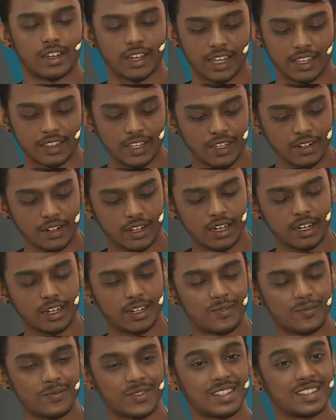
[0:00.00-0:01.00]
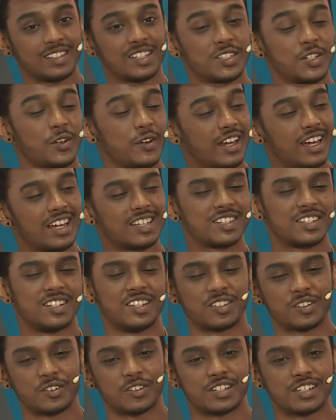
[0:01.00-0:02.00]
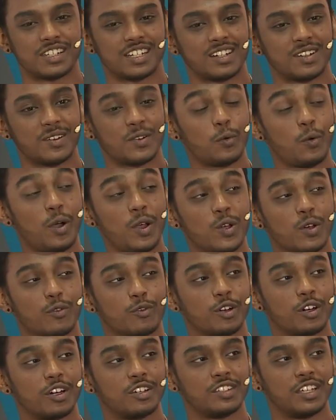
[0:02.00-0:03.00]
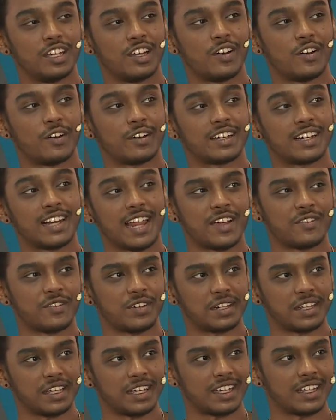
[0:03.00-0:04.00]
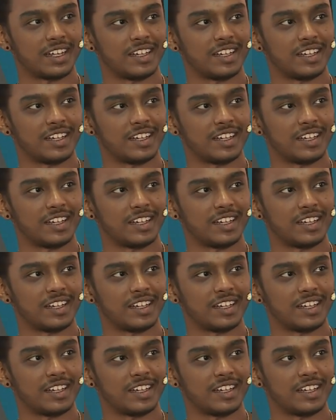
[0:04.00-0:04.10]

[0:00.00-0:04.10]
And then just now I asked this question: why you are focusing on Klang Valley?